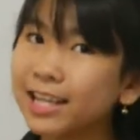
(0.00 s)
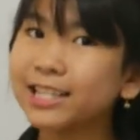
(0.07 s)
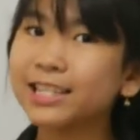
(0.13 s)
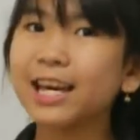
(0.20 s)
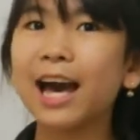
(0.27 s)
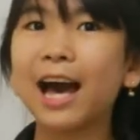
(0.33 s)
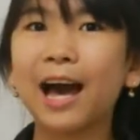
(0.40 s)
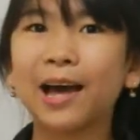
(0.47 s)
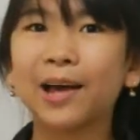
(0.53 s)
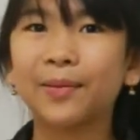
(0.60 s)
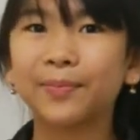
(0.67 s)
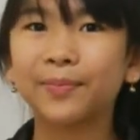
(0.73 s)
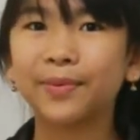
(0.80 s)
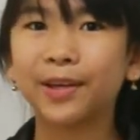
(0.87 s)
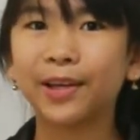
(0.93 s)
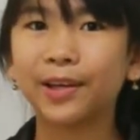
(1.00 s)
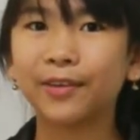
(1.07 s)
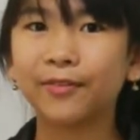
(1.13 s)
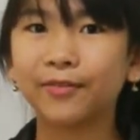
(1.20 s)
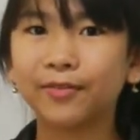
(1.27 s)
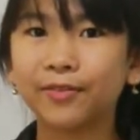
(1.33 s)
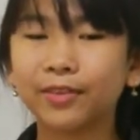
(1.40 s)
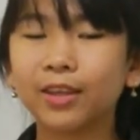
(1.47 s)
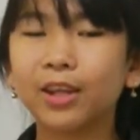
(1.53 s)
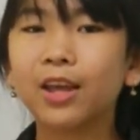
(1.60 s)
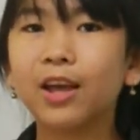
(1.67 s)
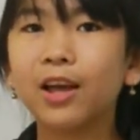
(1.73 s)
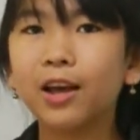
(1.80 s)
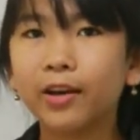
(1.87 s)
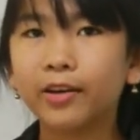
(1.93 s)
Good job!
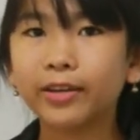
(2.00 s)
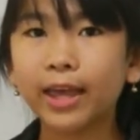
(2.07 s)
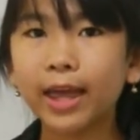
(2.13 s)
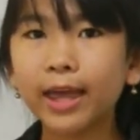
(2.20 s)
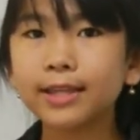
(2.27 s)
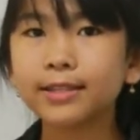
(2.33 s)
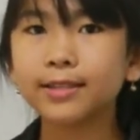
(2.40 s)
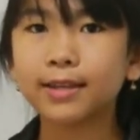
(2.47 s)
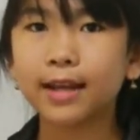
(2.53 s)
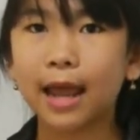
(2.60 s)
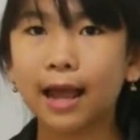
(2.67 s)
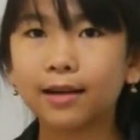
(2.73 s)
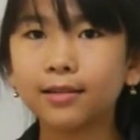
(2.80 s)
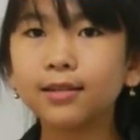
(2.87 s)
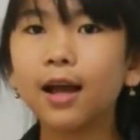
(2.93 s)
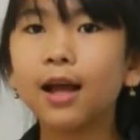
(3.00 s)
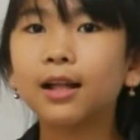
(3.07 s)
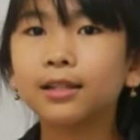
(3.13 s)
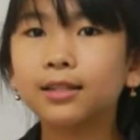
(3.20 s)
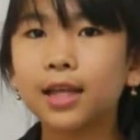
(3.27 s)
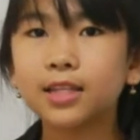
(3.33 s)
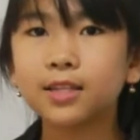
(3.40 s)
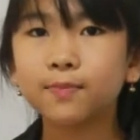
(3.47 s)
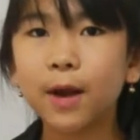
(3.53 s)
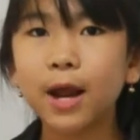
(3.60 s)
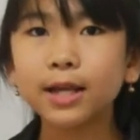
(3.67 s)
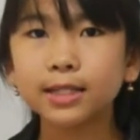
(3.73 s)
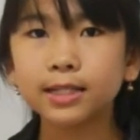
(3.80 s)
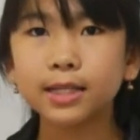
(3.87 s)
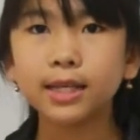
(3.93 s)
Okay, so now let's
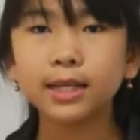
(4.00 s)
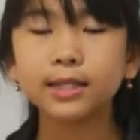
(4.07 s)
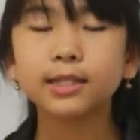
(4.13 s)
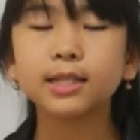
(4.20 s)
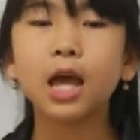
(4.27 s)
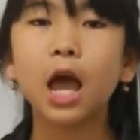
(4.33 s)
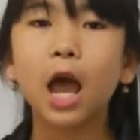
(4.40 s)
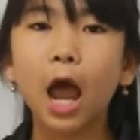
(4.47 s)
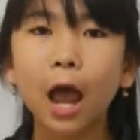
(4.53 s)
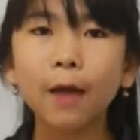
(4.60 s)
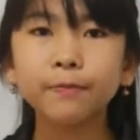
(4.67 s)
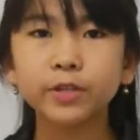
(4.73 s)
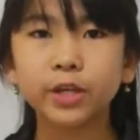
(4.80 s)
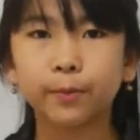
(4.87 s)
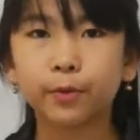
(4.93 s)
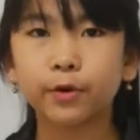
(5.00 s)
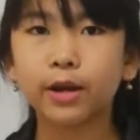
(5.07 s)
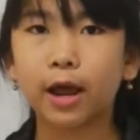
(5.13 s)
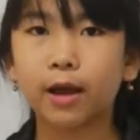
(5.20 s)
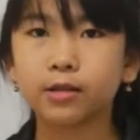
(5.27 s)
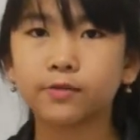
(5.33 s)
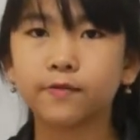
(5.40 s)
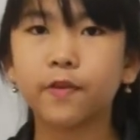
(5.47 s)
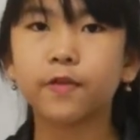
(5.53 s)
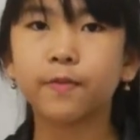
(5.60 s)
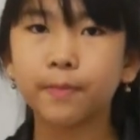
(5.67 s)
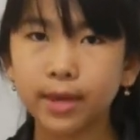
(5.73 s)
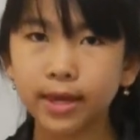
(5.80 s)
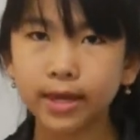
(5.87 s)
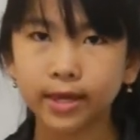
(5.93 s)
practice object pronouns
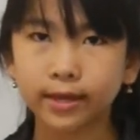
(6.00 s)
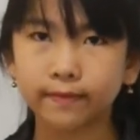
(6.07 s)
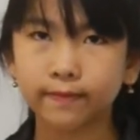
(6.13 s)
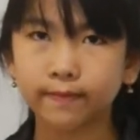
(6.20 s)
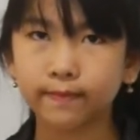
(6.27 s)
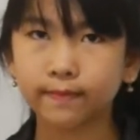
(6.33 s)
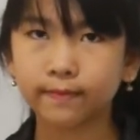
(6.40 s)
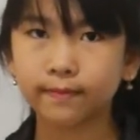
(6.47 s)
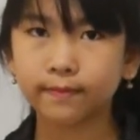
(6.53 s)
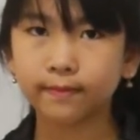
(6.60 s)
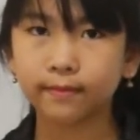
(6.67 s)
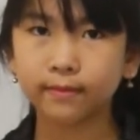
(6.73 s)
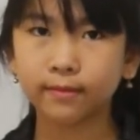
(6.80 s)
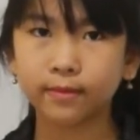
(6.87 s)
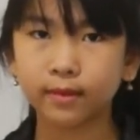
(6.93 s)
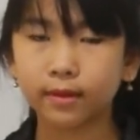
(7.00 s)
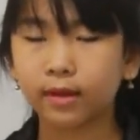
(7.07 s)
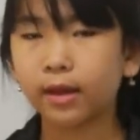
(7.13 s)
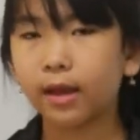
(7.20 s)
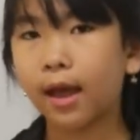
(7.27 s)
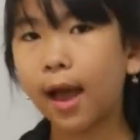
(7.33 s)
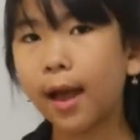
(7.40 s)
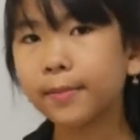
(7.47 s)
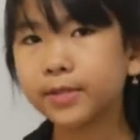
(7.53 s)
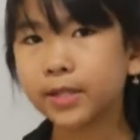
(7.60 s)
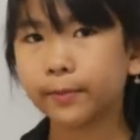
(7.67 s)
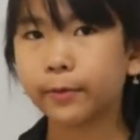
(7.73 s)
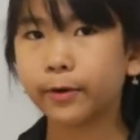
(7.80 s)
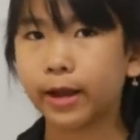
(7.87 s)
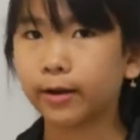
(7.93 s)
with me.
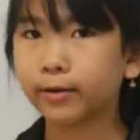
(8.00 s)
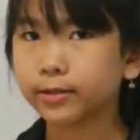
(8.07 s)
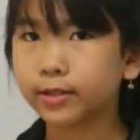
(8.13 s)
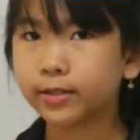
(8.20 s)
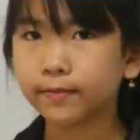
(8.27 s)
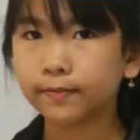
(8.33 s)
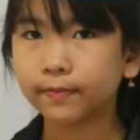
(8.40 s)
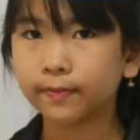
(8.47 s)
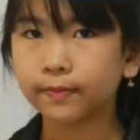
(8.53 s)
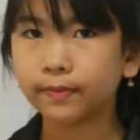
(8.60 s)
Object pronouns.